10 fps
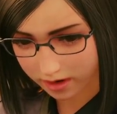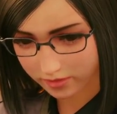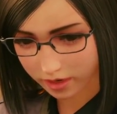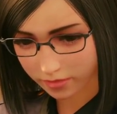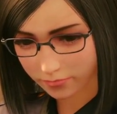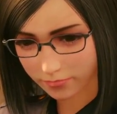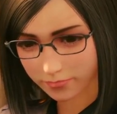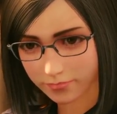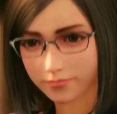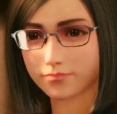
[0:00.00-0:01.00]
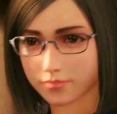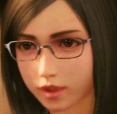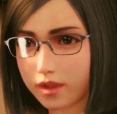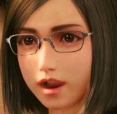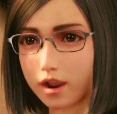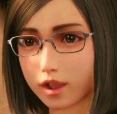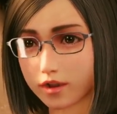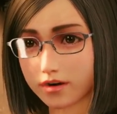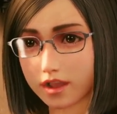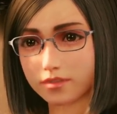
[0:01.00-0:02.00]
on the world and the
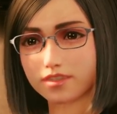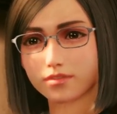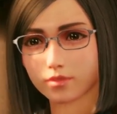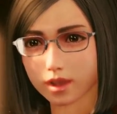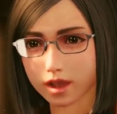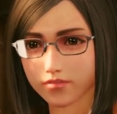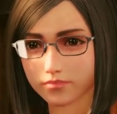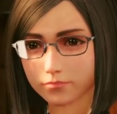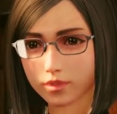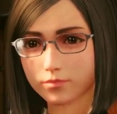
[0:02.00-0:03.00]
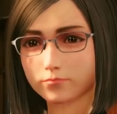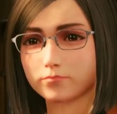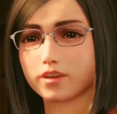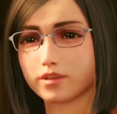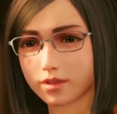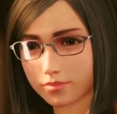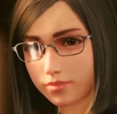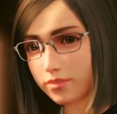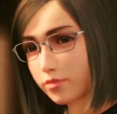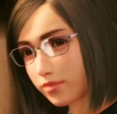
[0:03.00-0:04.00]
planet and the people on the planet is substantial,